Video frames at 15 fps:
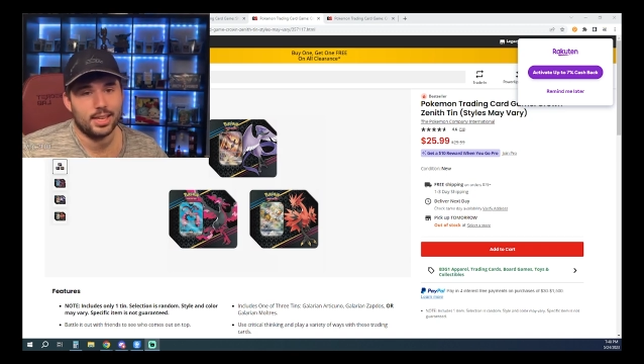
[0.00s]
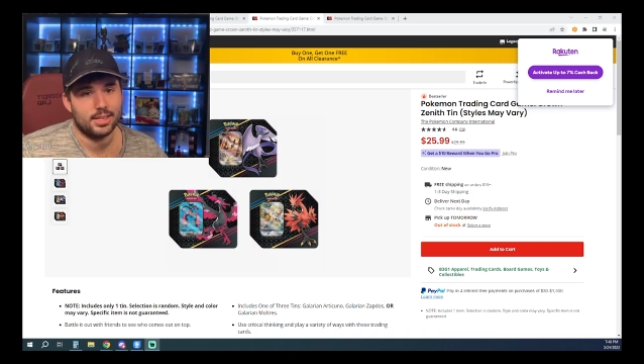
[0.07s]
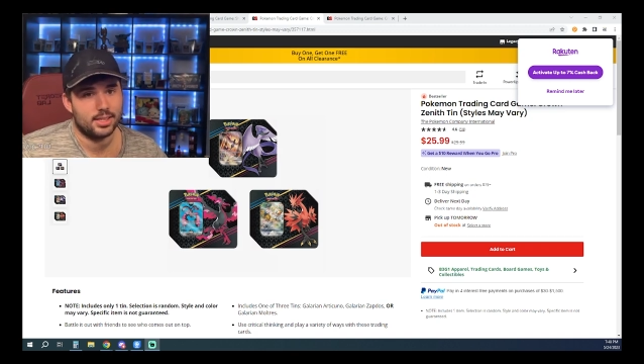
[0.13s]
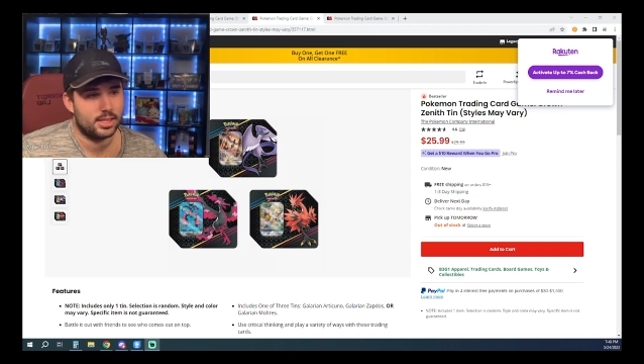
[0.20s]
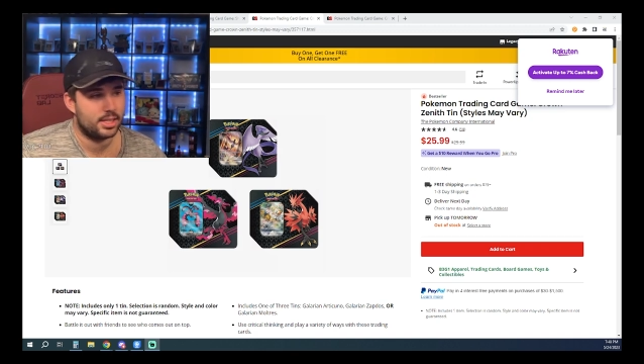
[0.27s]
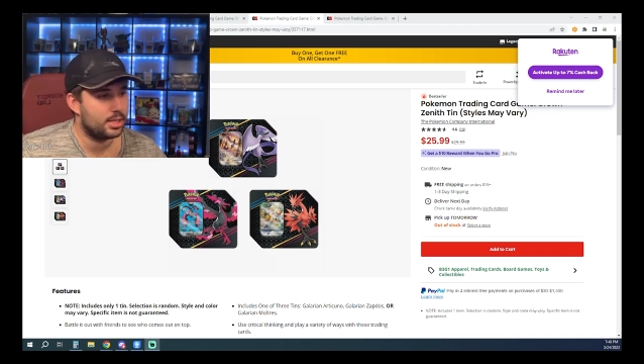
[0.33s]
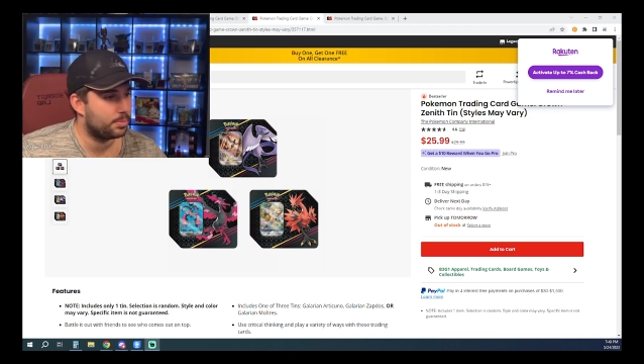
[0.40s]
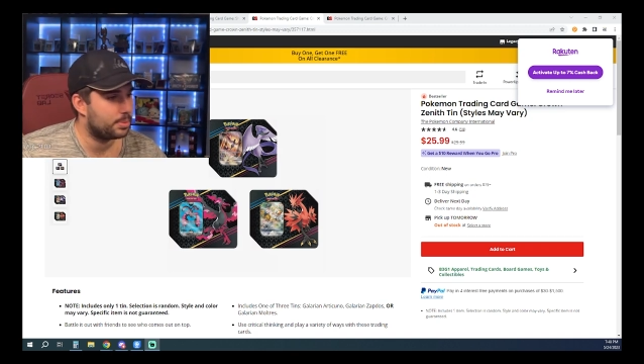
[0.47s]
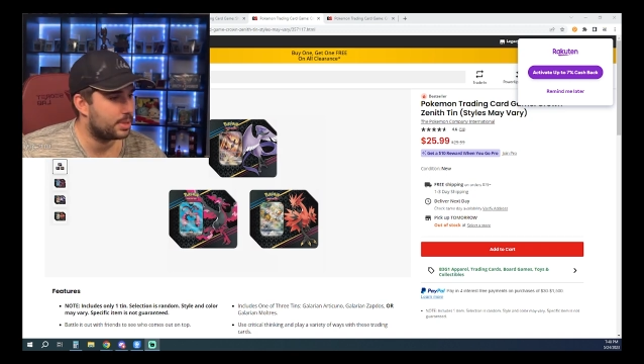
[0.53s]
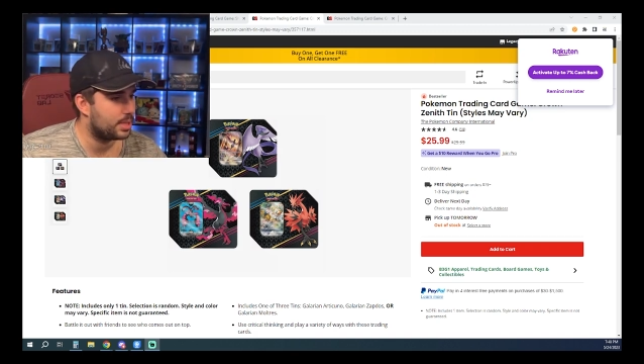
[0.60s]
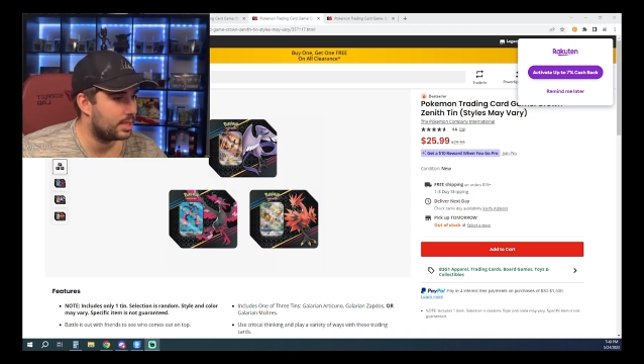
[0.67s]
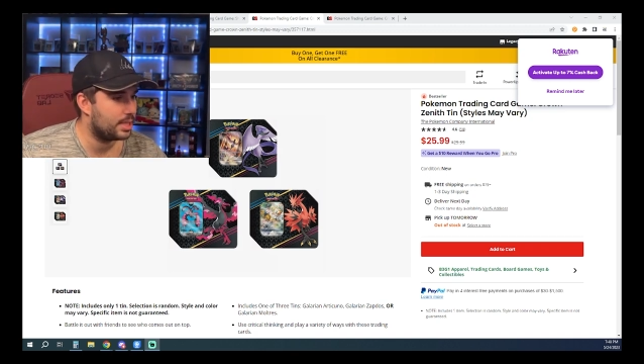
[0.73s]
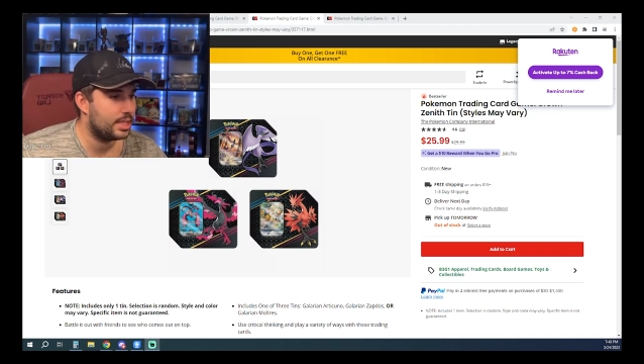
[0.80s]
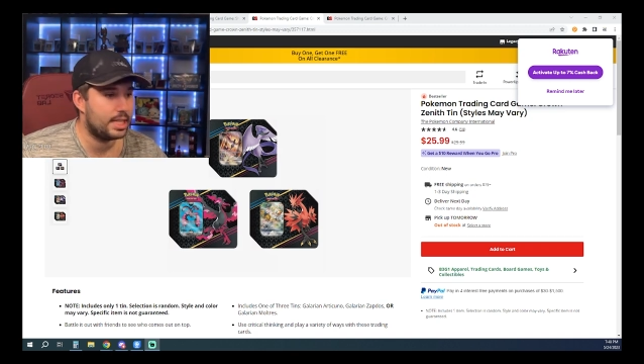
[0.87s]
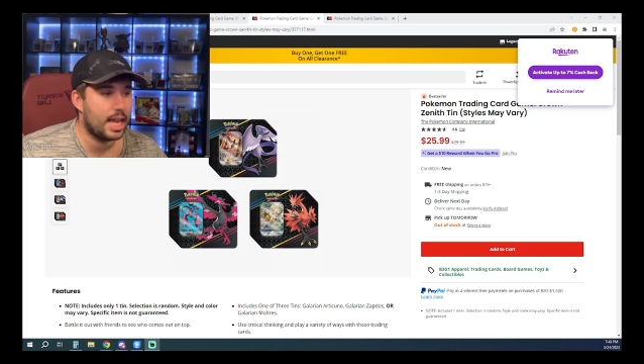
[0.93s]

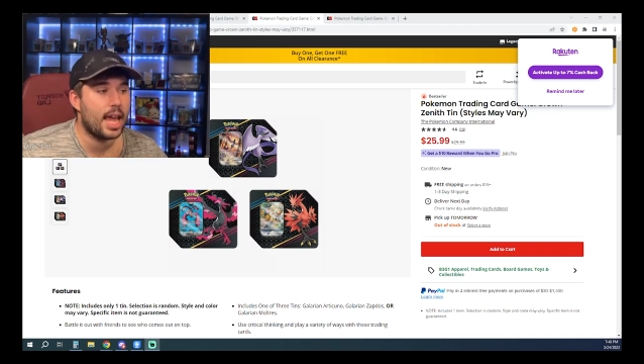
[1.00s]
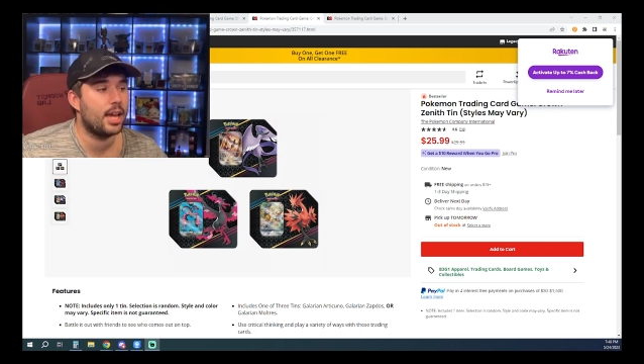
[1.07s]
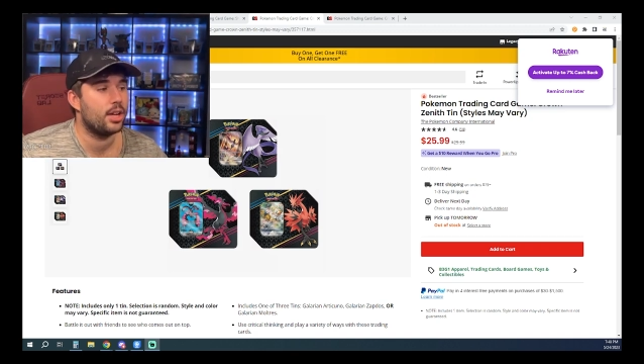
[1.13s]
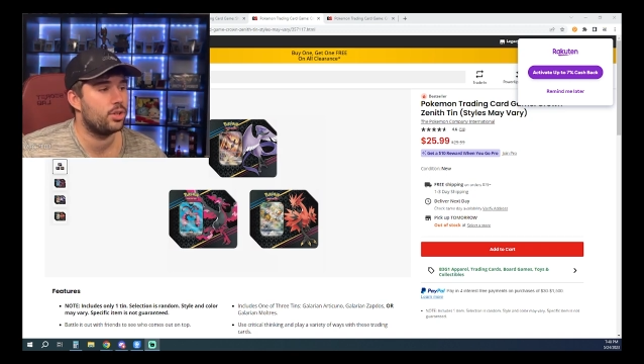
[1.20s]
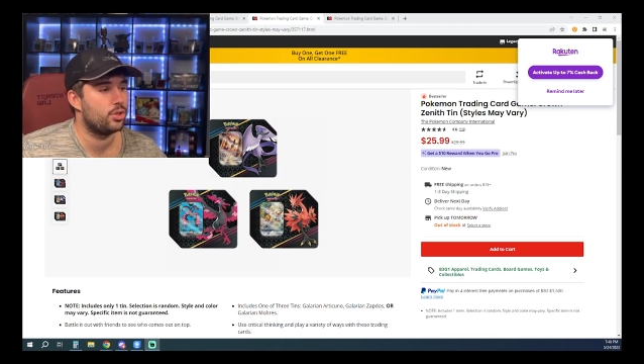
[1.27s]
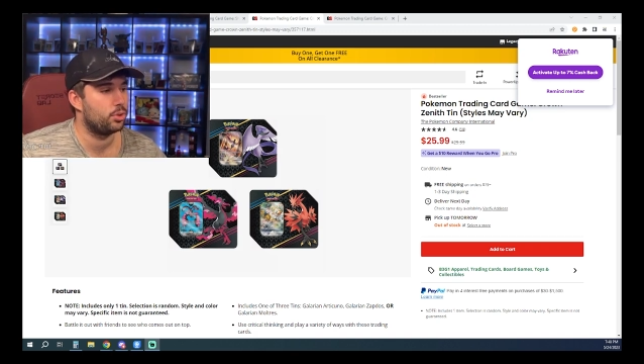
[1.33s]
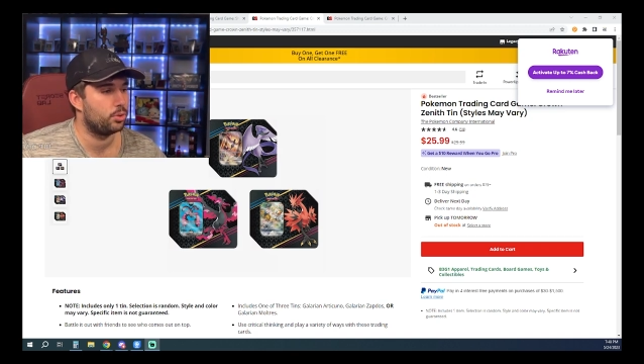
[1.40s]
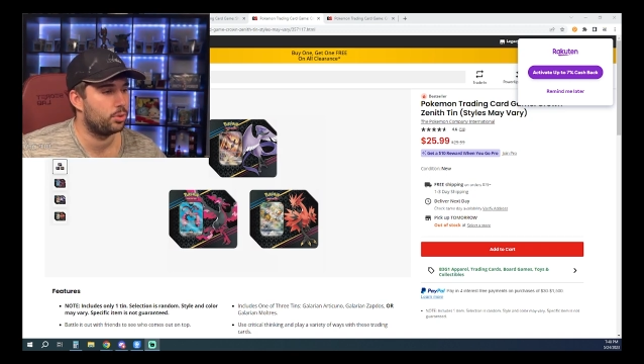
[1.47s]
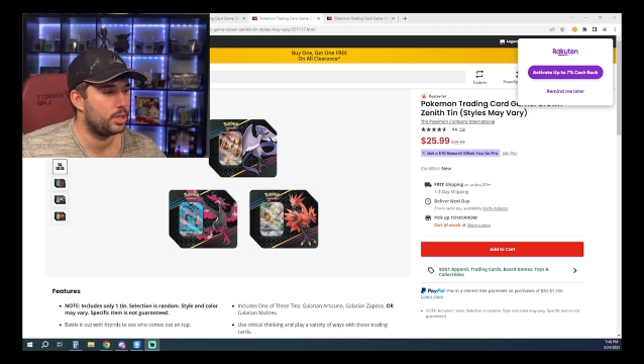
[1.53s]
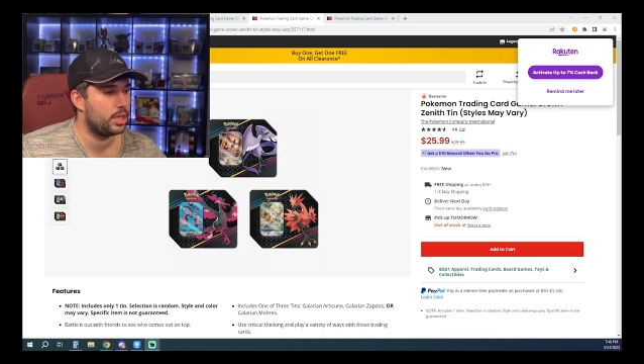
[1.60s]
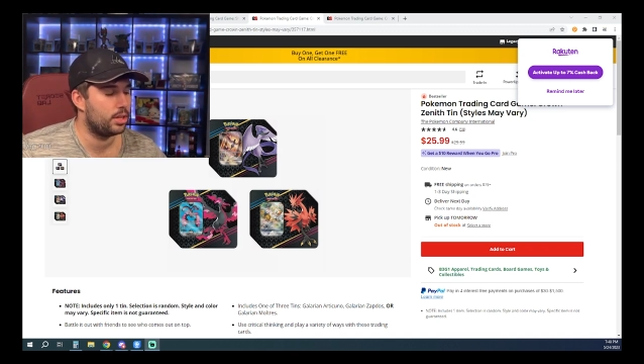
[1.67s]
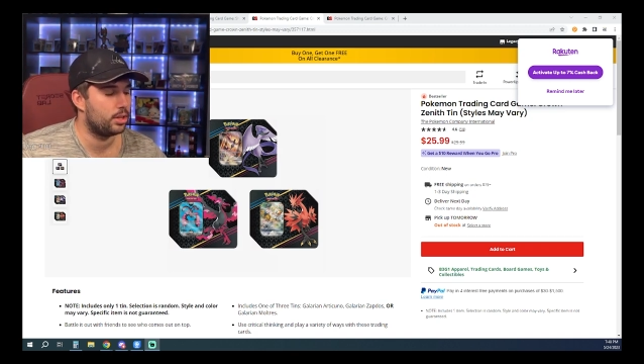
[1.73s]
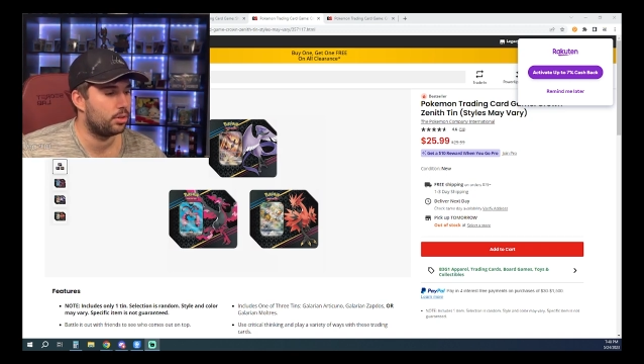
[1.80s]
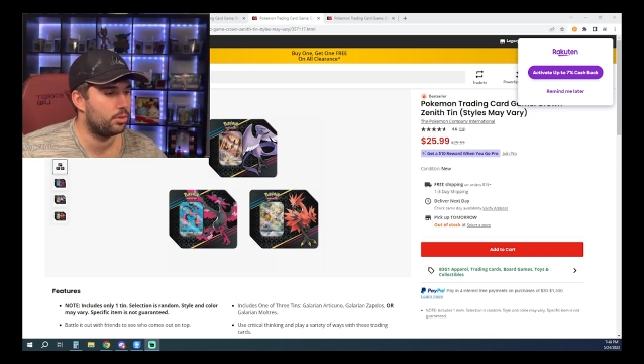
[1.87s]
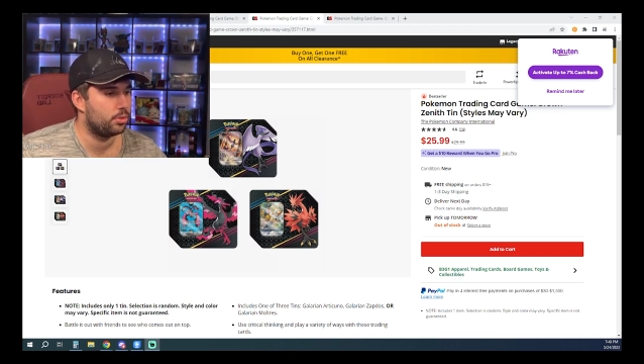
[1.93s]
substantial
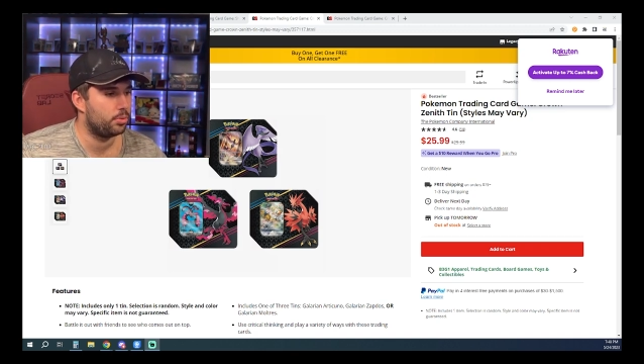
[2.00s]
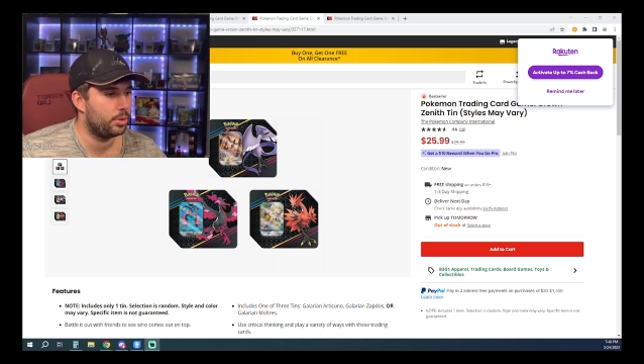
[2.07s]
deal